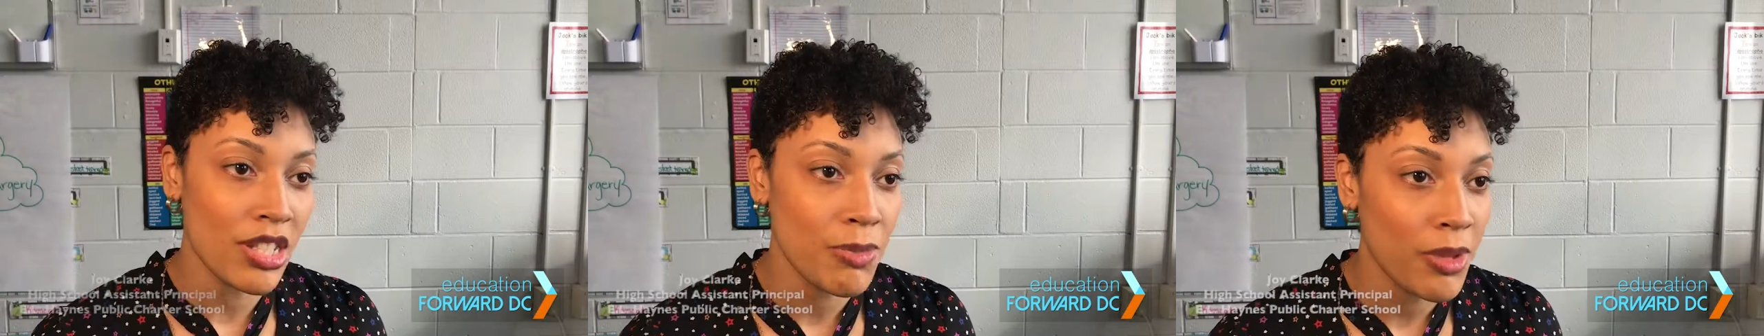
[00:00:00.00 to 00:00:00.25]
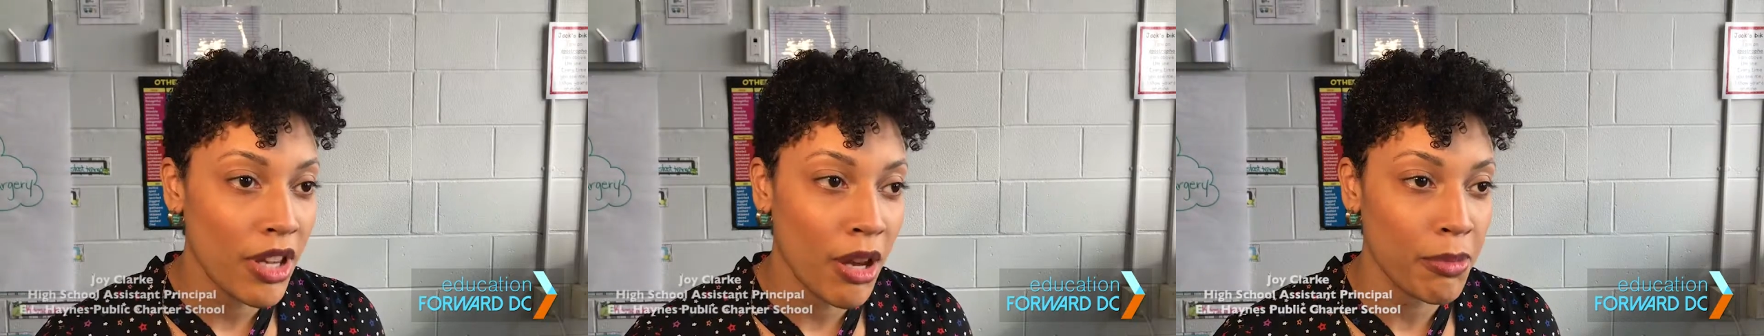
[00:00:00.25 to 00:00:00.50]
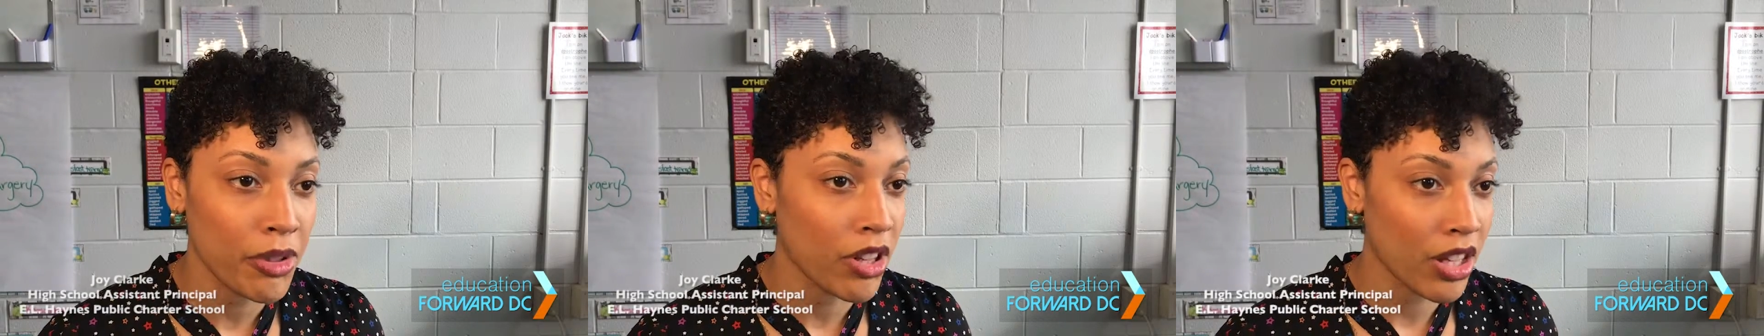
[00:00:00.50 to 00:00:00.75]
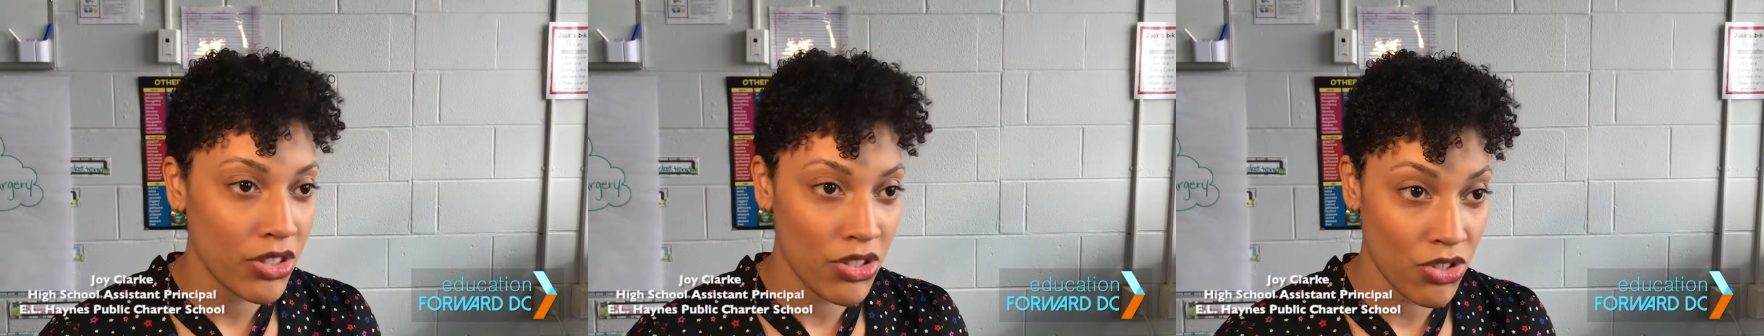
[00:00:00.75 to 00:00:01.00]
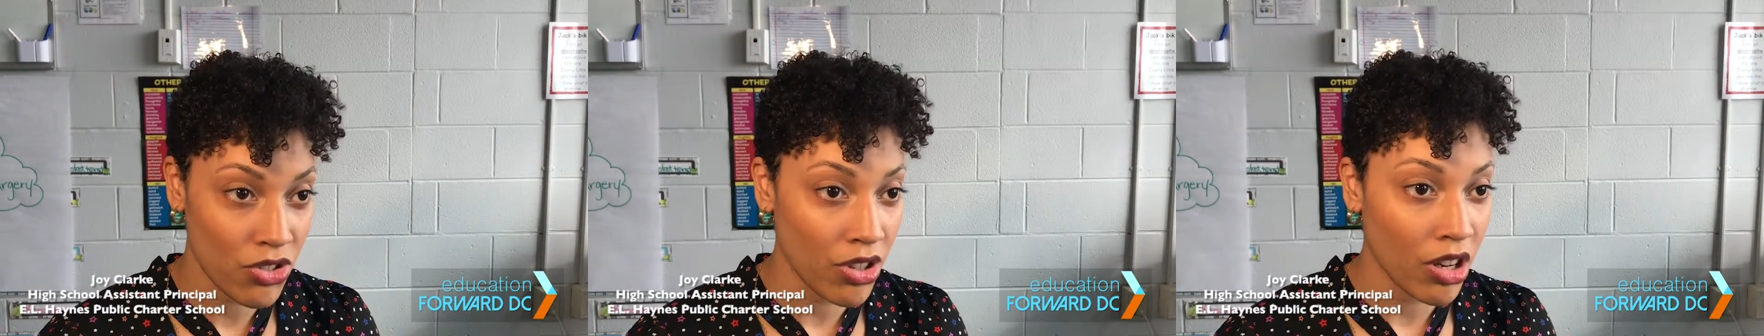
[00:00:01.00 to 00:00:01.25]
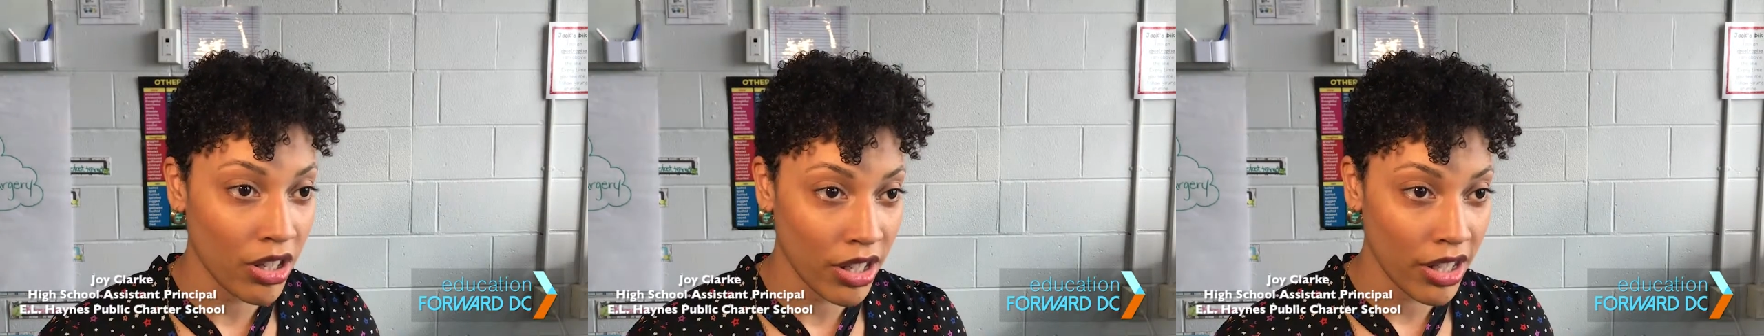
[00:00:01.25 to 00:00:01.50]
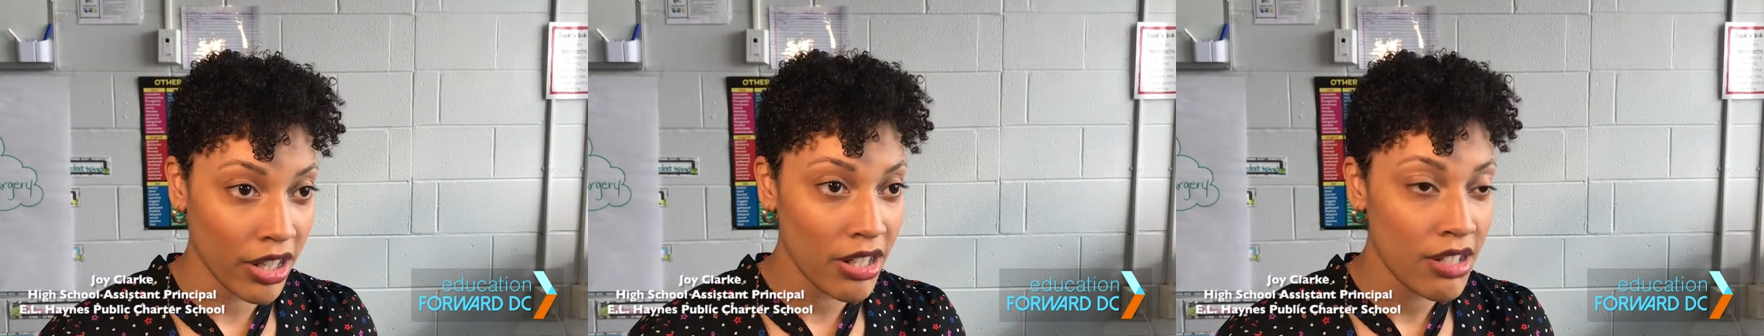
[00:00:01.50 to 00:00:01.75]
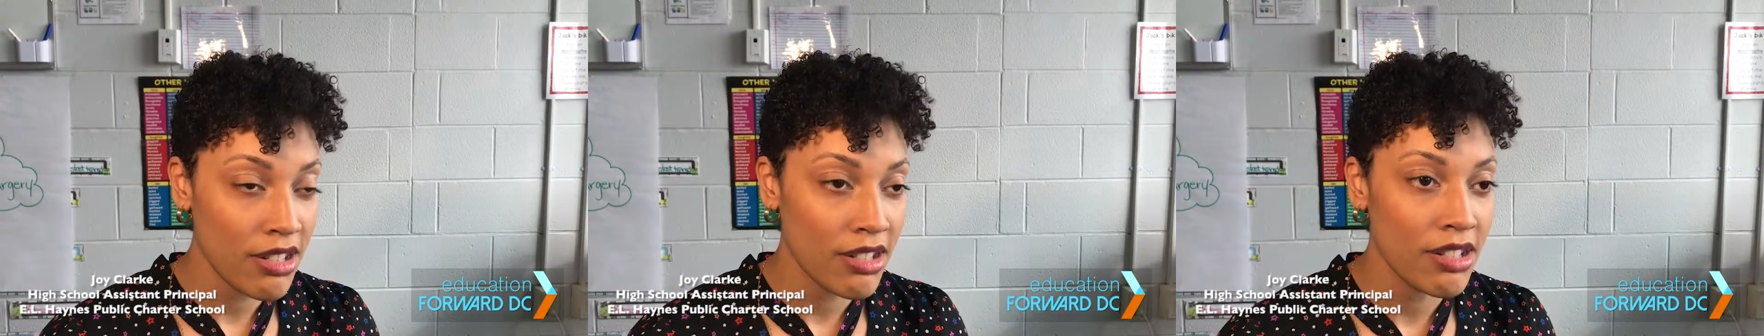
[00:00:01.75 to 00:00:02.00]
has become a lot
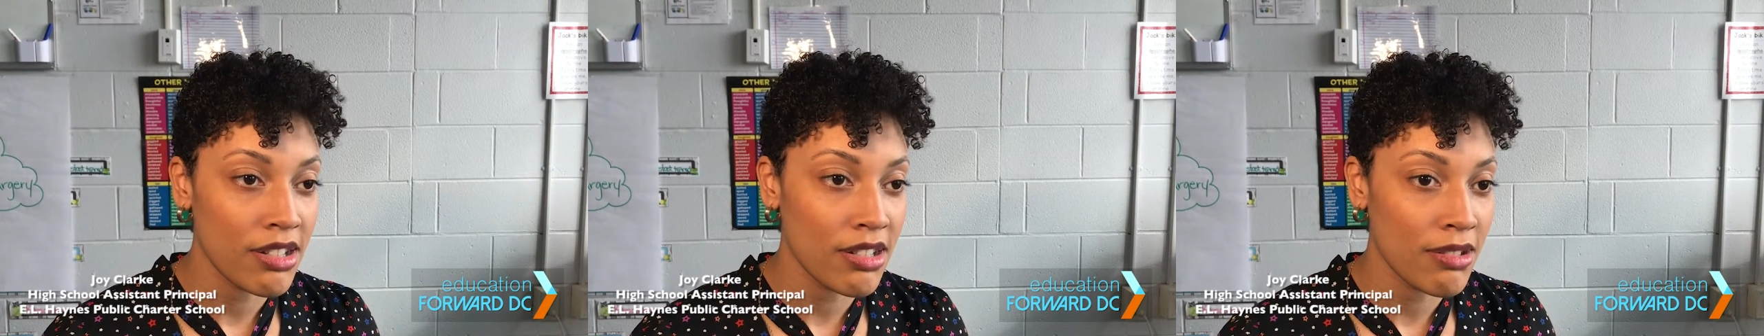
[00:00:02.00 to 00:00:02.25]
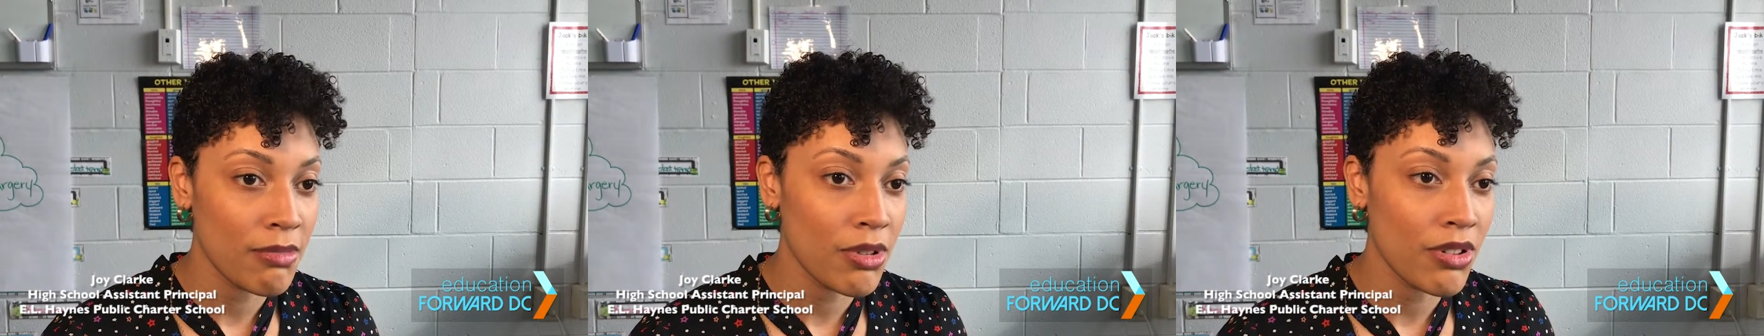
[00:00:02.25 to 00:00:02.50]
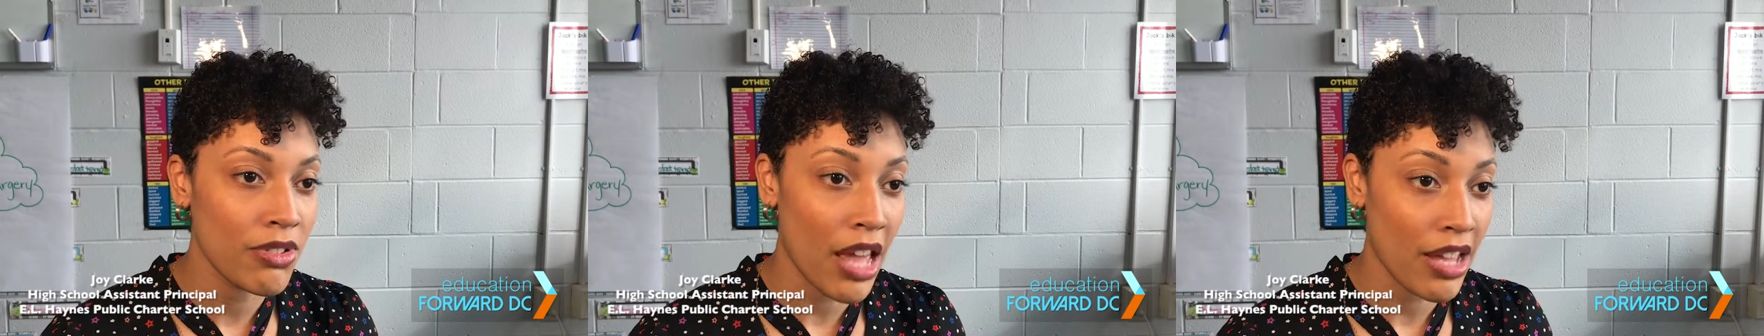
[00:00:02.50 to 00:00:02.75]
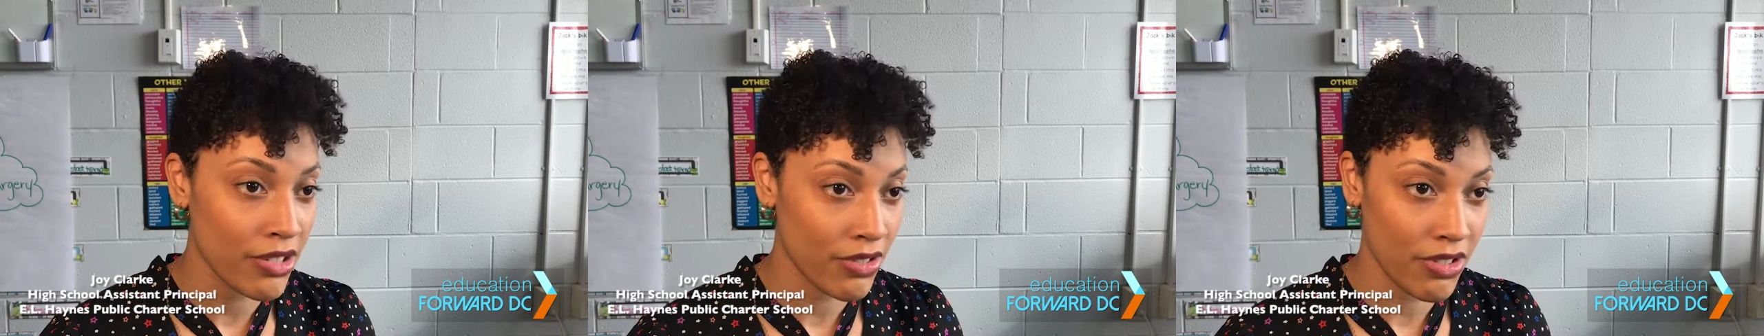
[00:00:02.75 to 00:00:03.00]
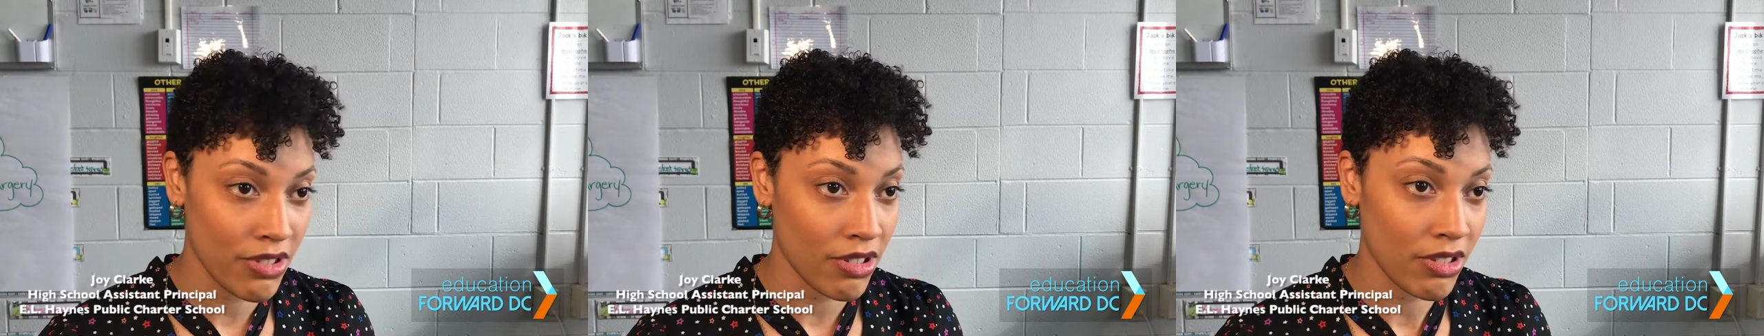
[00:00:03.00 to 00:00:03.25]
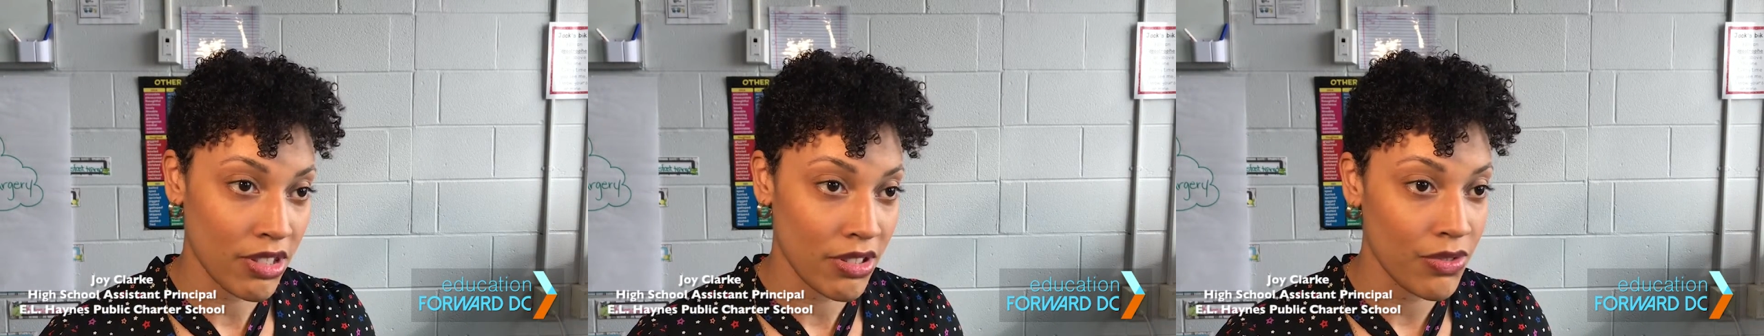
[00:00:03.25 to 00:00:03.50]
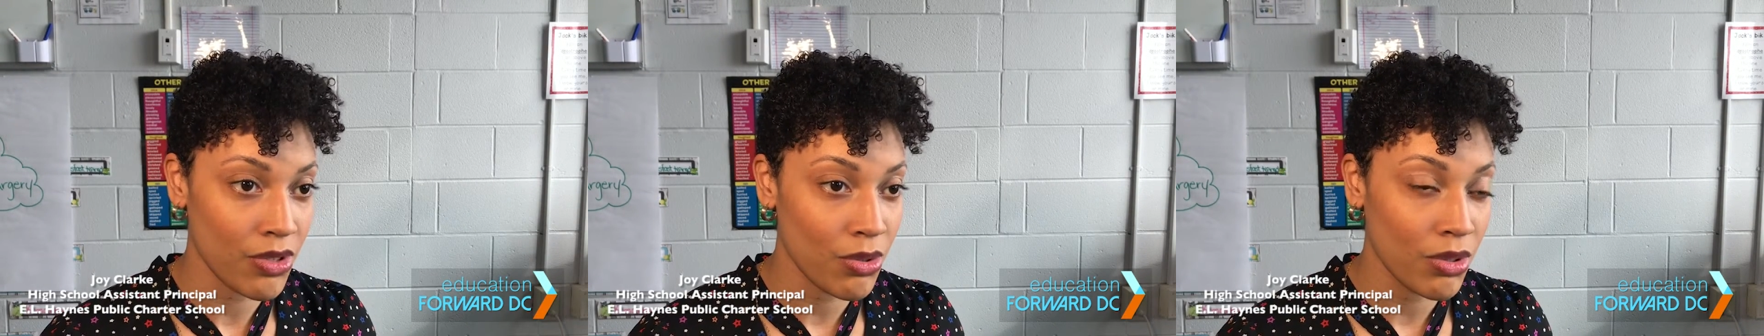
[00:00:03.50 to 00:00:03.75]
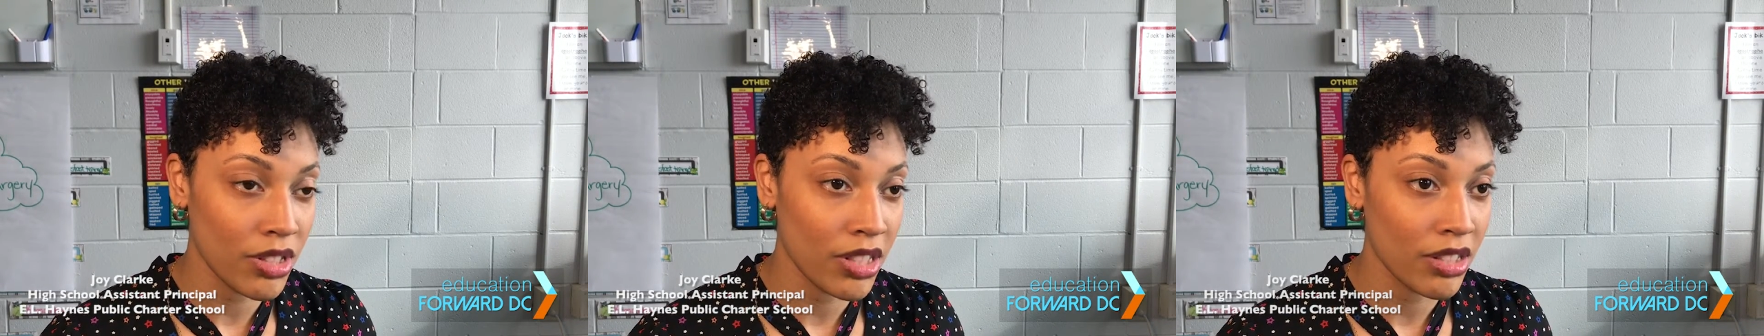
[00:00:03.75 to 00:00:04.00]
stronger as a result of
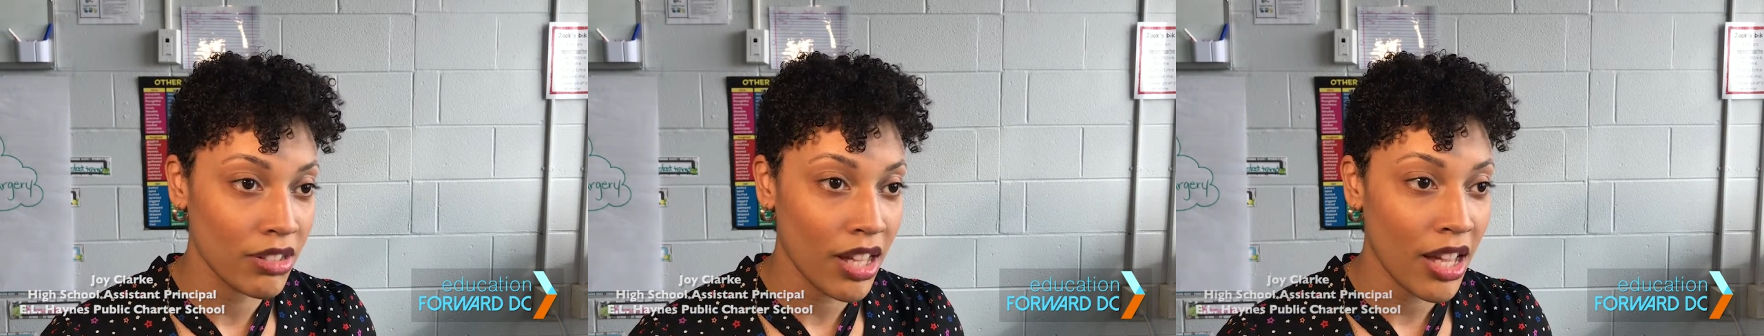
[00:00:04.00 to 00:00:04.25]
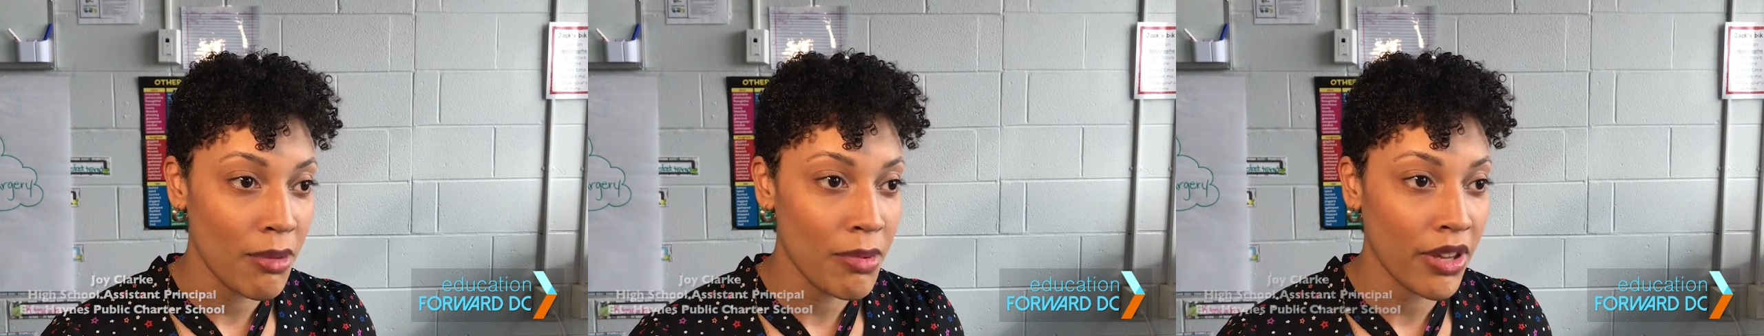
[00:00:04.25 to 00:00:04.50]
School Leader Lab.